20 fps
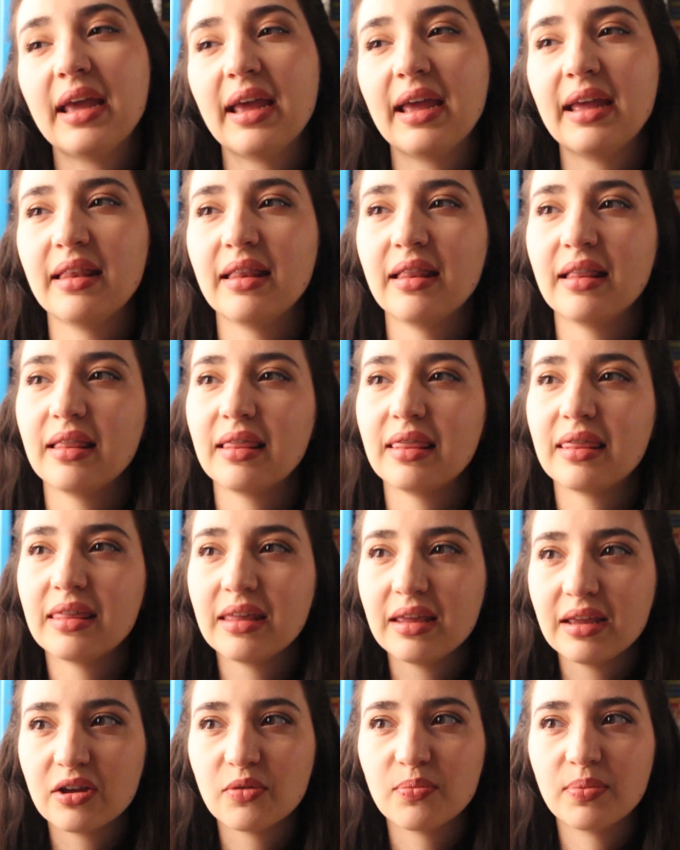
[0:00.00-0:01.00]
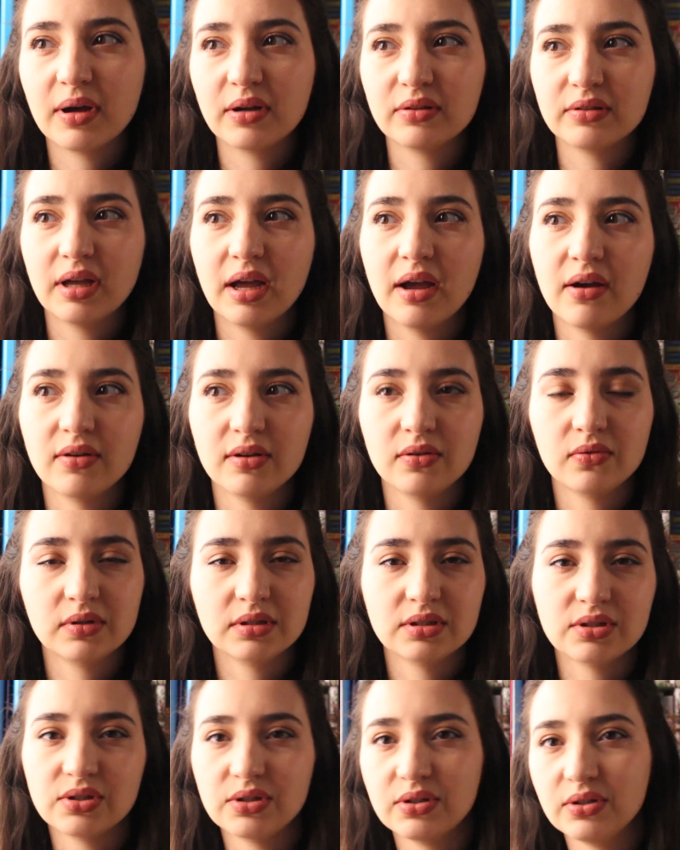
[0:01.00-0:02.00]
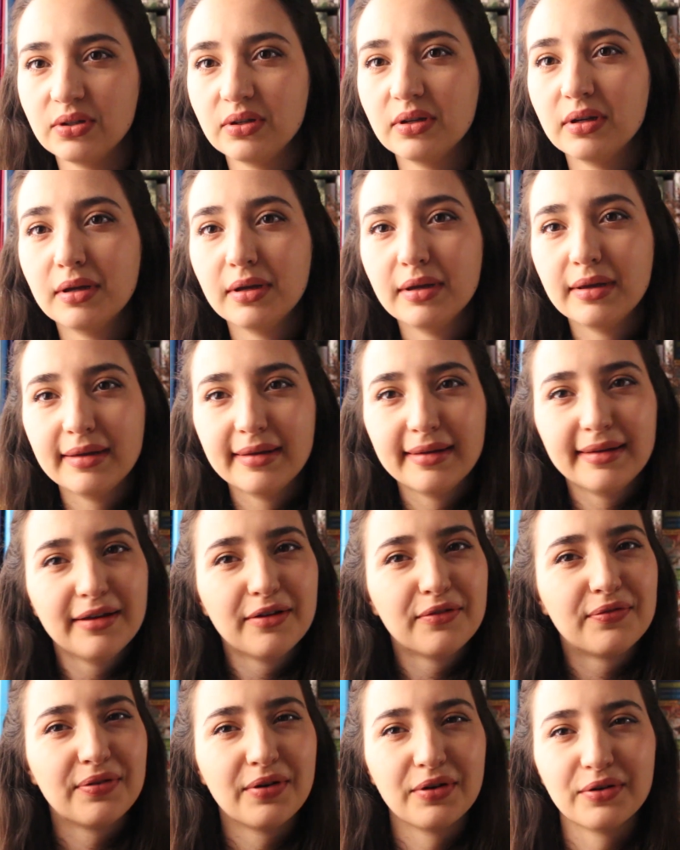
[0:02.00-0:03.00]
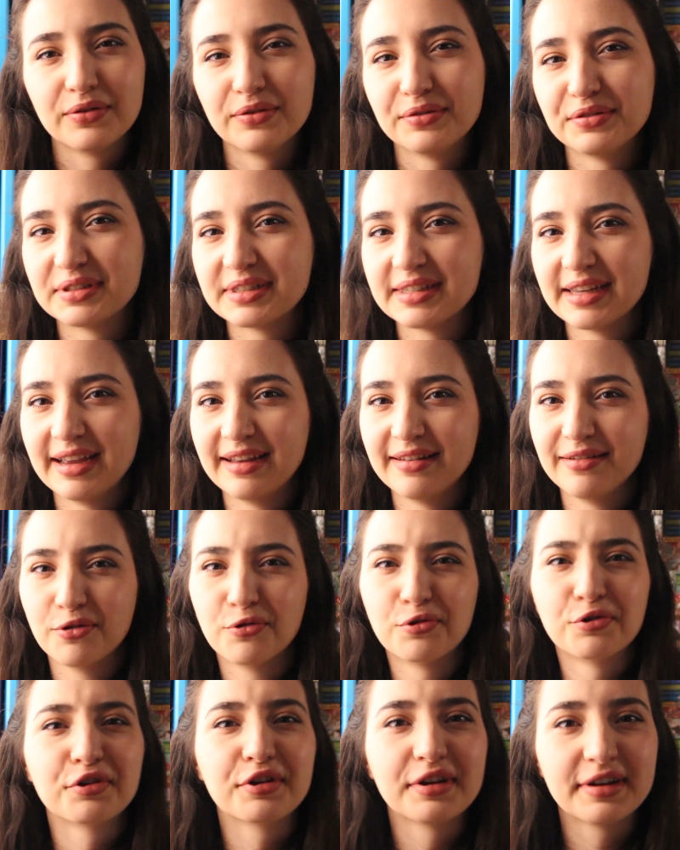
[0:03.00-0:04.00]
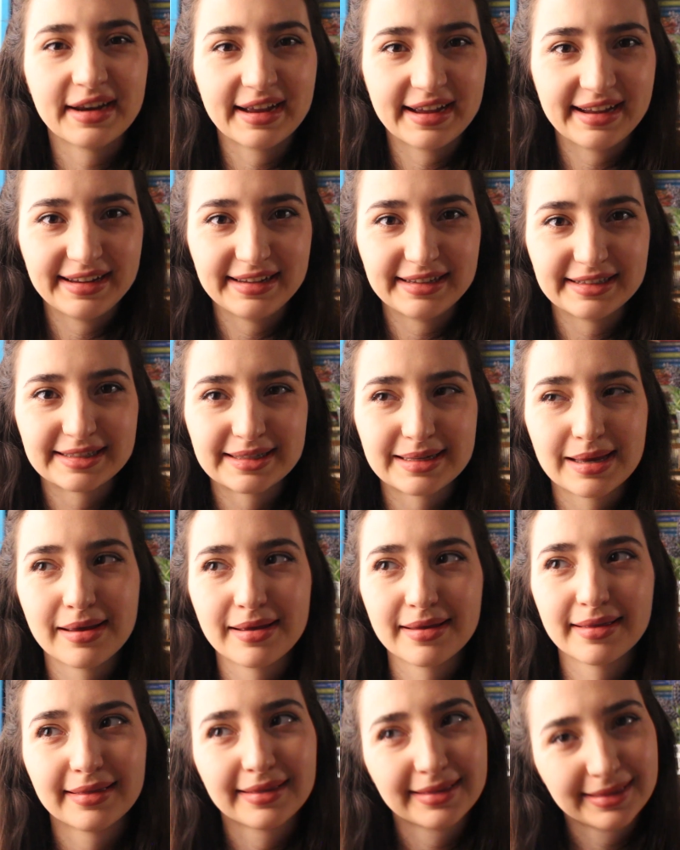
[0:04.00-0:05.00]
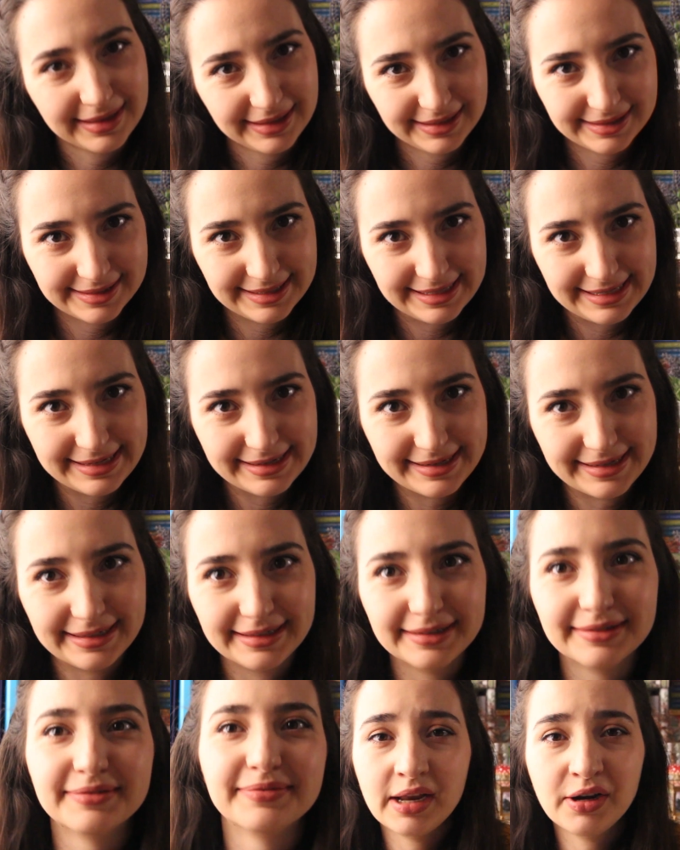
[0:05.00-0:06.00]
and think about how I want to focus and organize this year.